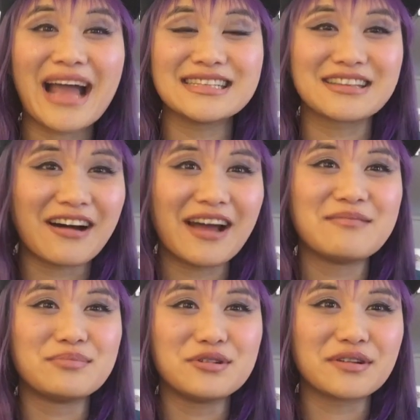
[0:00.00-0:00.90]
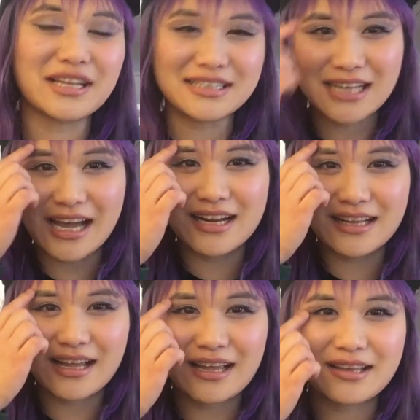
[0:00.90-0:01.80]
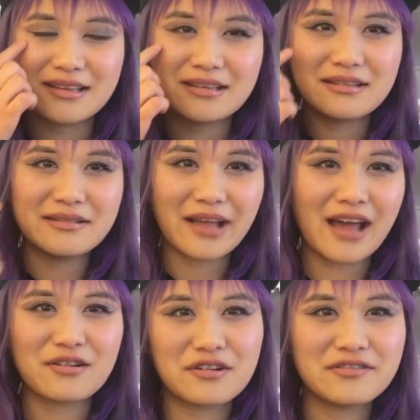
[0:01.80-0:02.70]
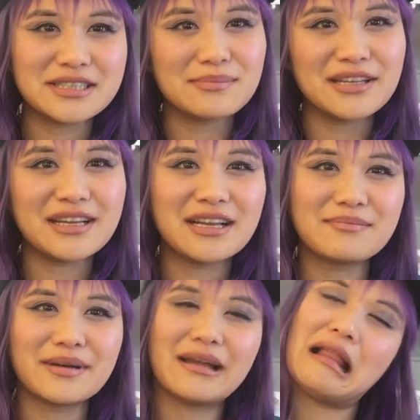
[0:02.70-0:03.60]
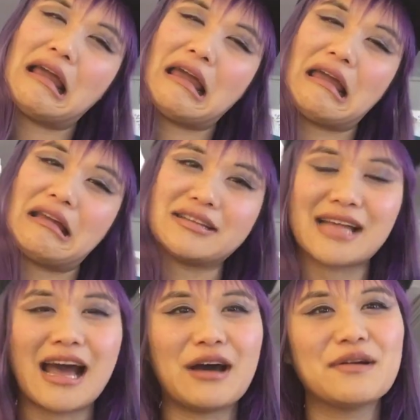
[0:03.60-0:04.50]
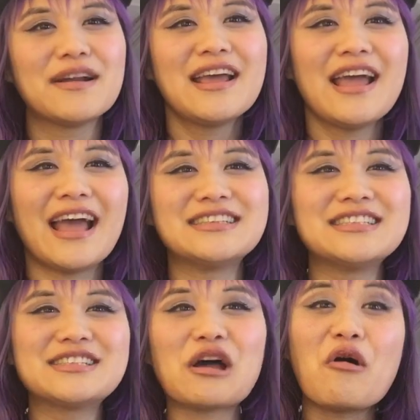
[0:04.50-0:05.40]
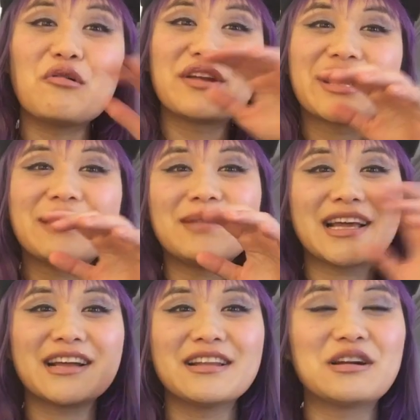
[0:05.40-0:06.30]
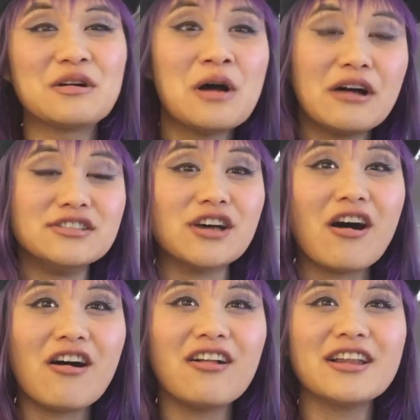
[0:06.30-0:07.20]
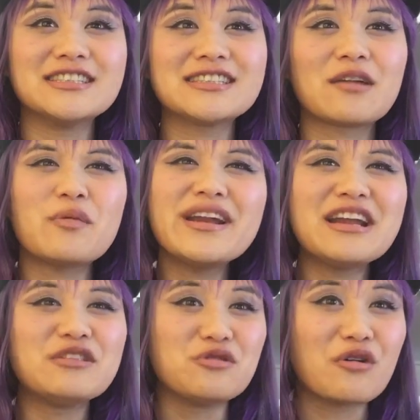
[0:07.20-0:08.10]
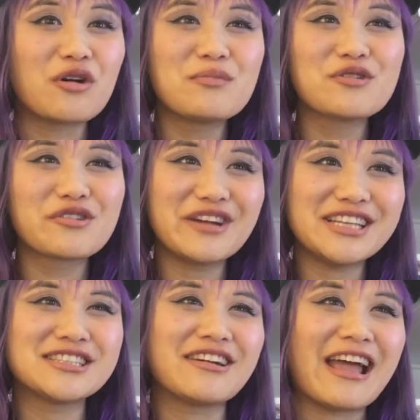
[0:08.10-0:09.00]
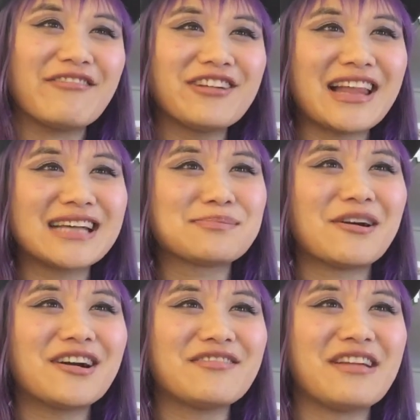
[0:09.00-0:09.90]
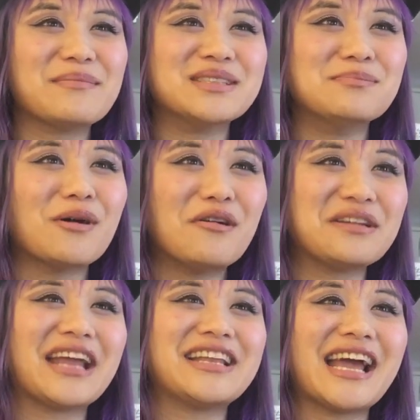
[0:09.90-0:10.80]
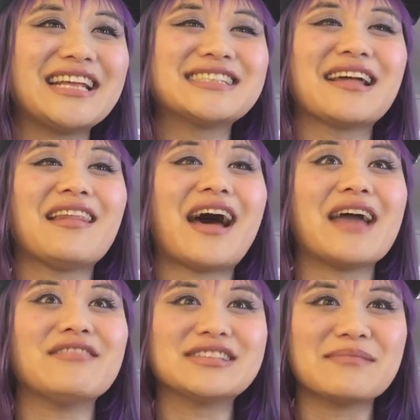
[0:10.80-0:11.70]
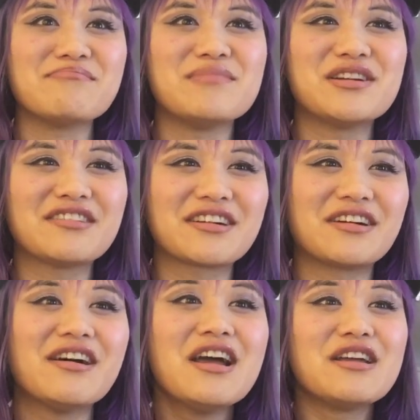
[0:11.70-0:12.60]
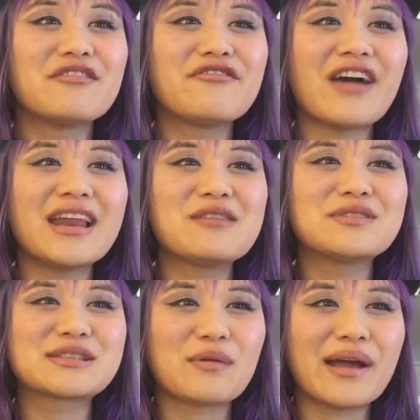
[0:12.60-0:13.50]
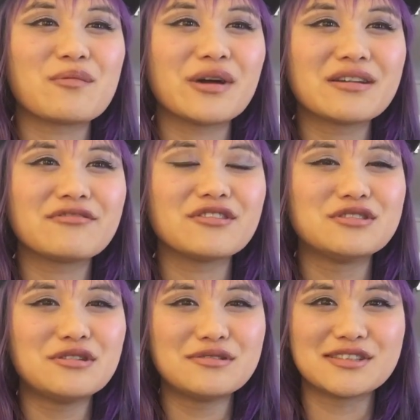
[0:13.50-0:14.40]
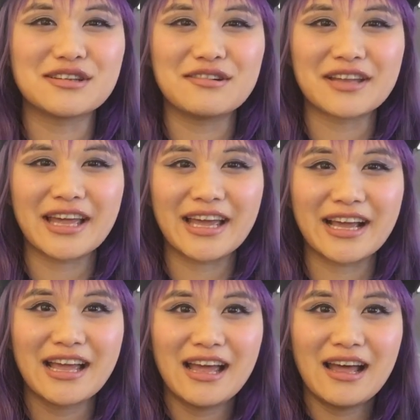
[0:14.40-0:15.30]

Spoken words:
has gone Brook. He's kind of like, I don't know if he's bleeding, but he's out. And she's just holding him like a little doll. And she's like, what an adorable creature. Every last part of him is bone, and yet he's alive. It's a miracle. Your fighting was quite wonderful too, Soul King.